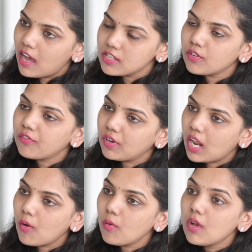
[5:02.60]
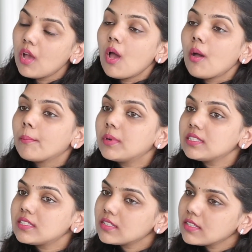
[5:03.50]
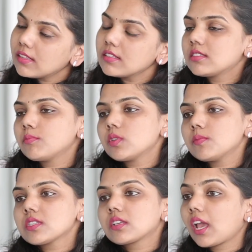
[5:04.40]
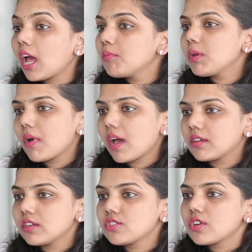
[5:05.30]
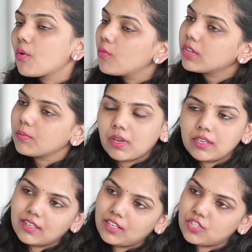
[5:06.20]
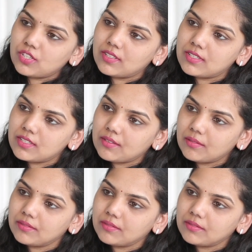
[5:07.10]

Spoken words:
as of now, but still the symptoms can be managed with medications.